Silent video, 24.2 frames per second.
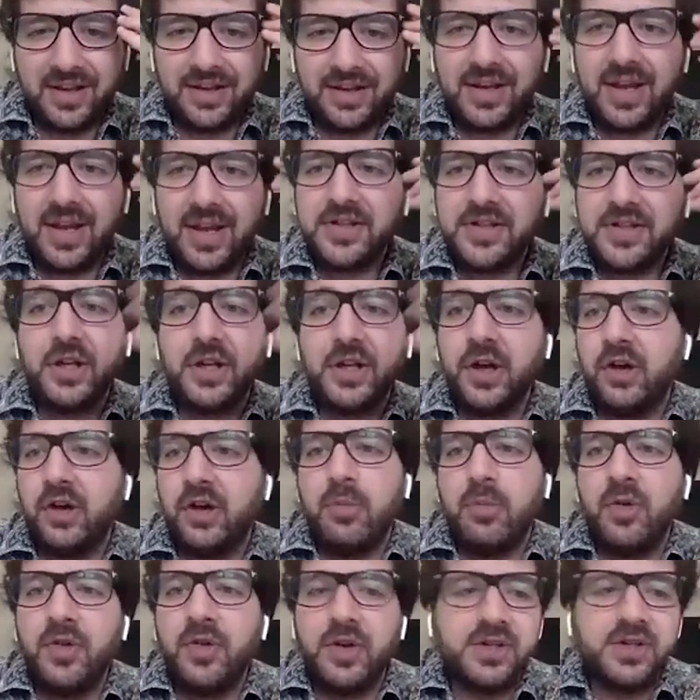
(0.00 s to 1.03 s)
Yeah, so you got to
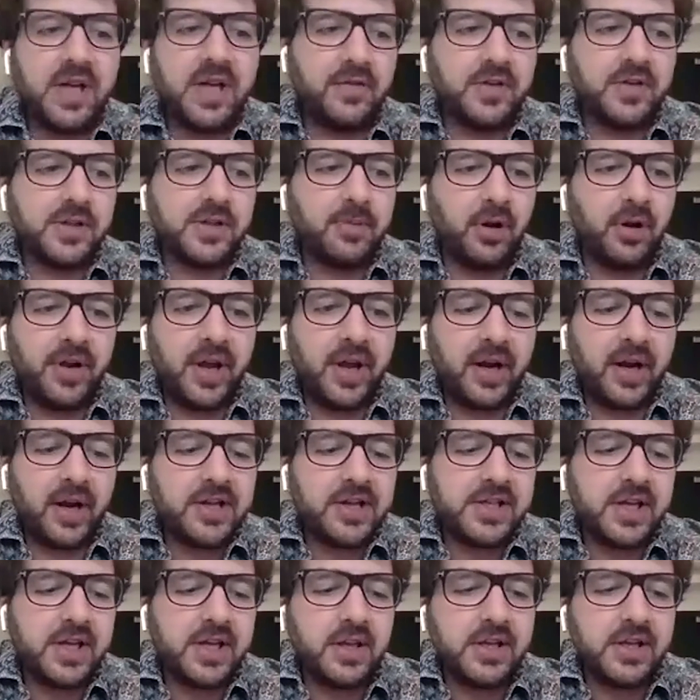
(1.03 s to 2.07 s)
remove yourself as the bottleneck. I'd
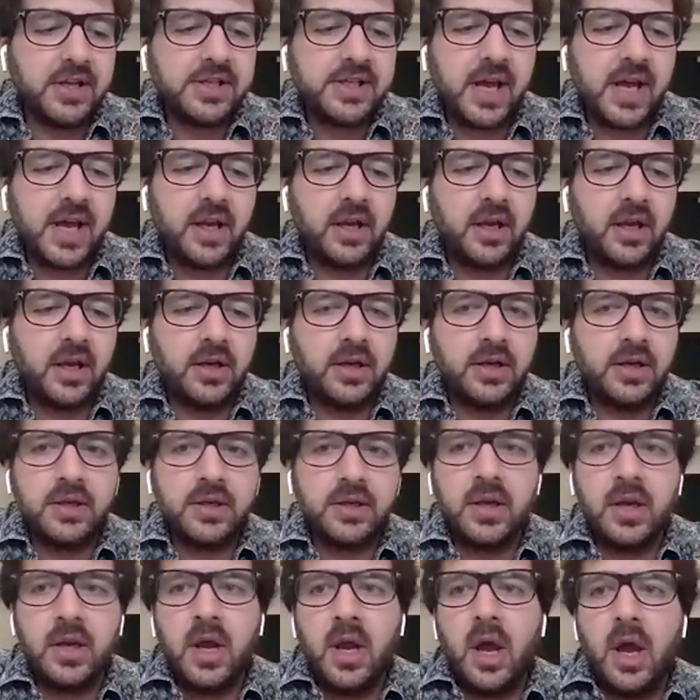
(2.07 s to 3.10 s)
say the second
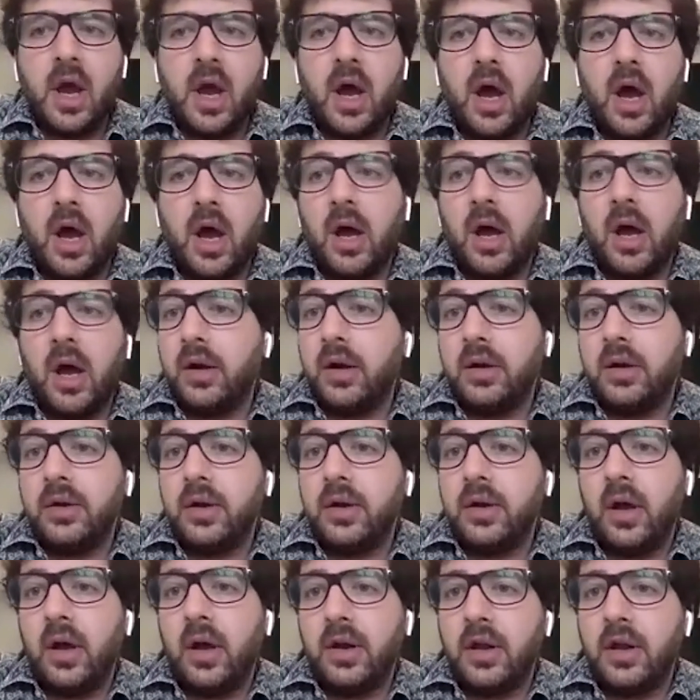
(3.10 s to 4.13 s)
and
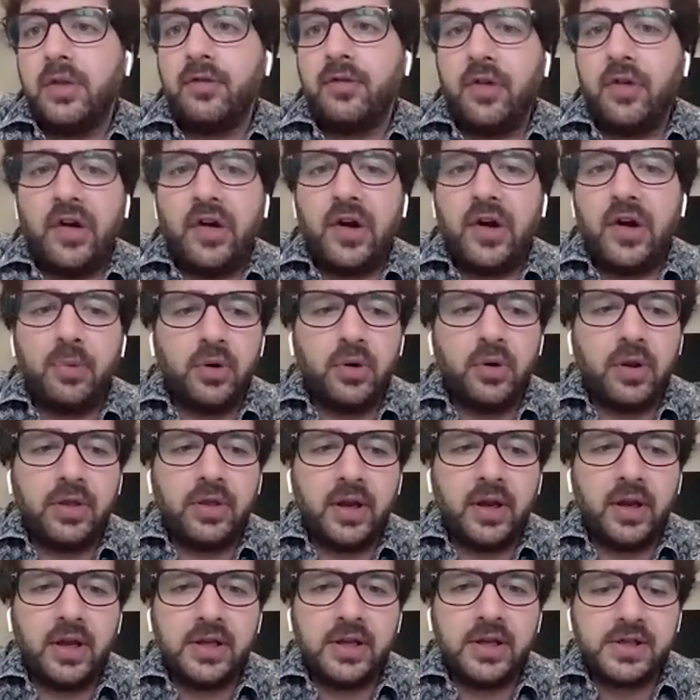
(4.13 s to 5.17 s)
another very important
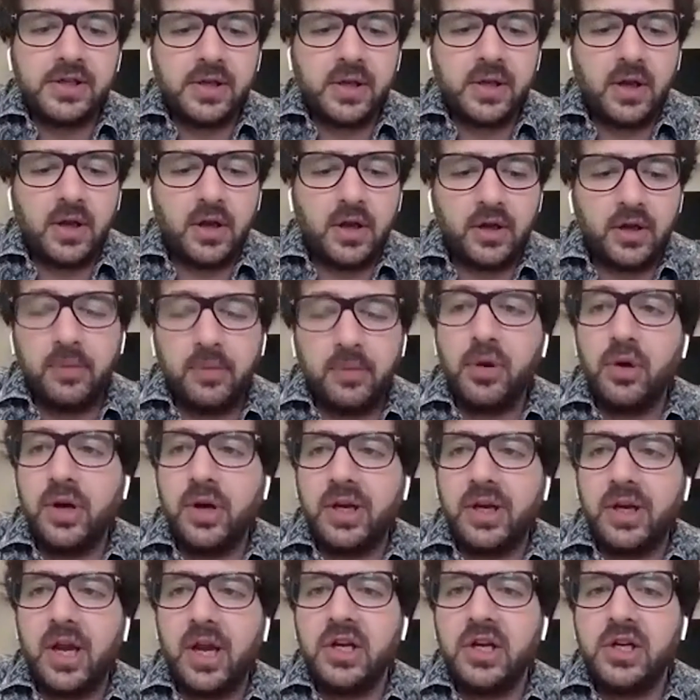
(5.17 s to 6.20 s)
thing is
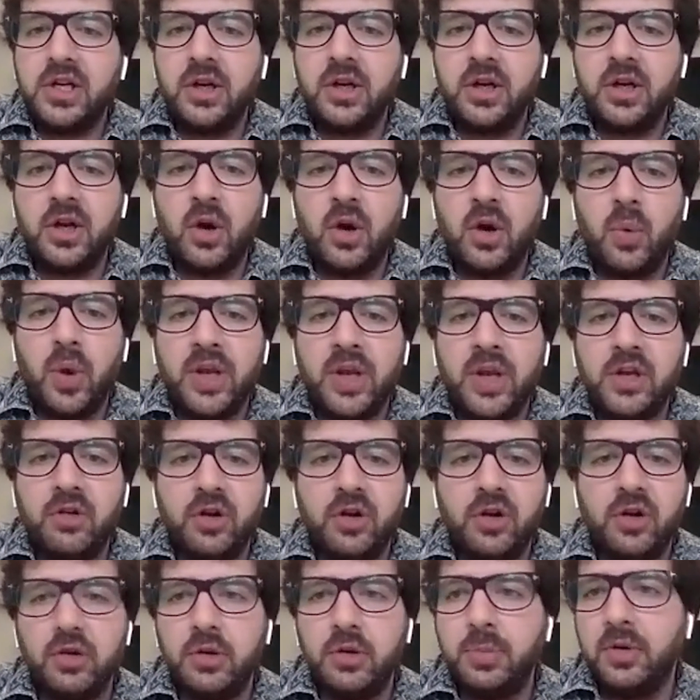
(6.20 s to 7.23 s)
communication. When you're
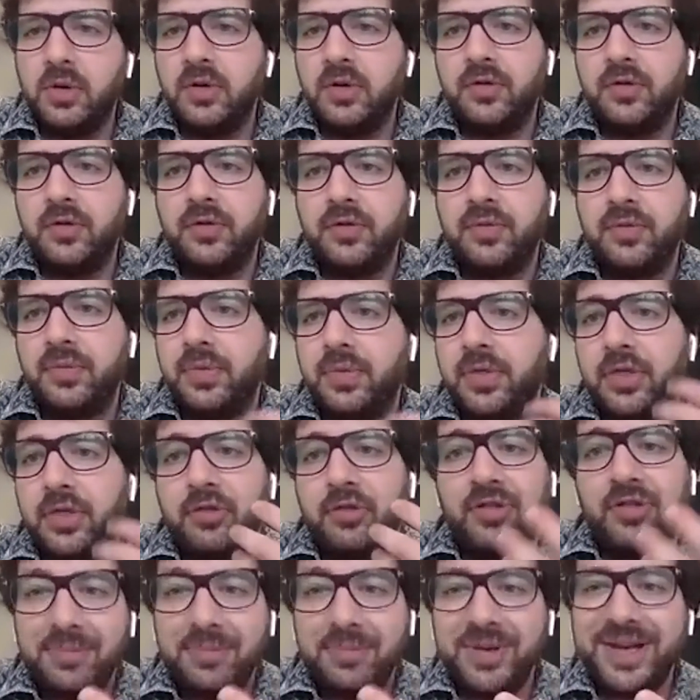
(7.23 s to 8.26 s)
a group of
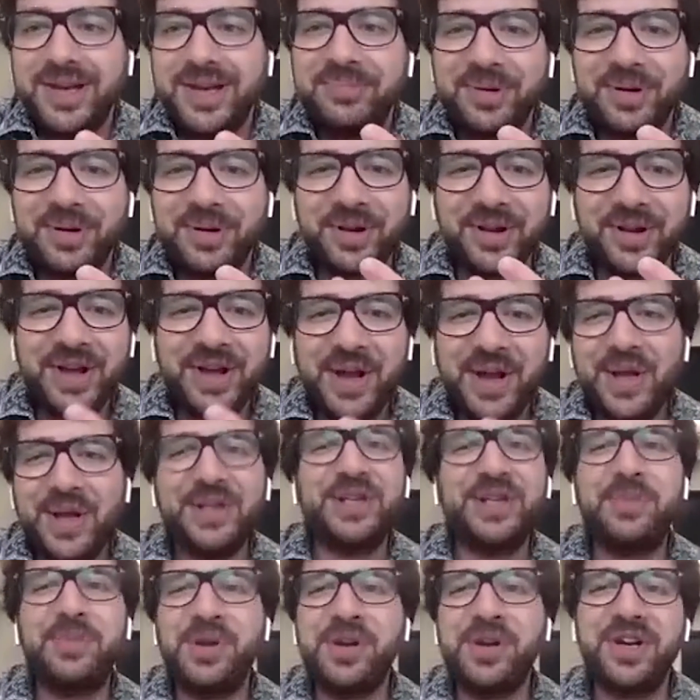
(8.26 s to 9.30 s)
3 people,
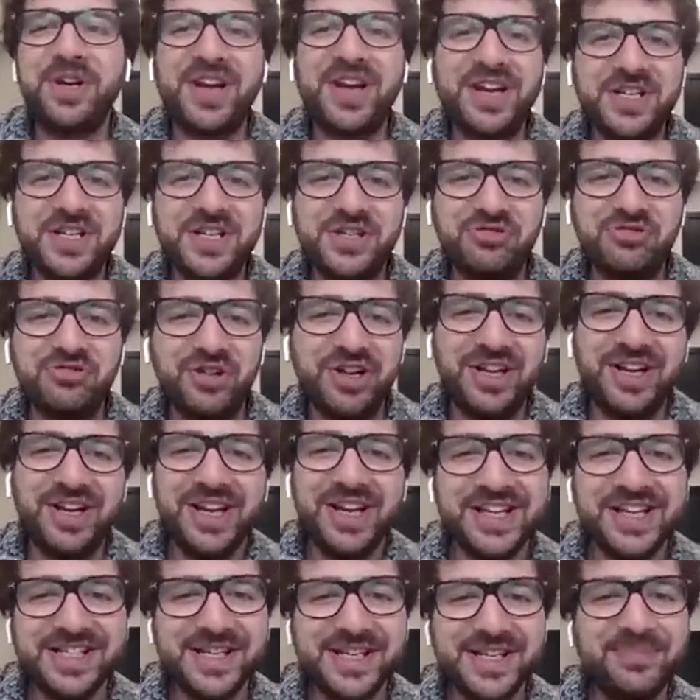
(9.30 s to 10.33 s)
communication is really
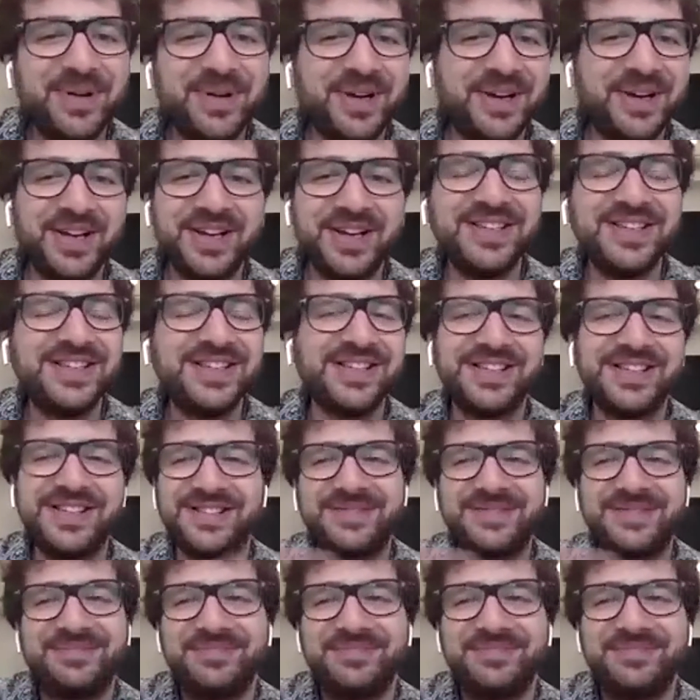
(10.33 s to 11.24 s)
easy because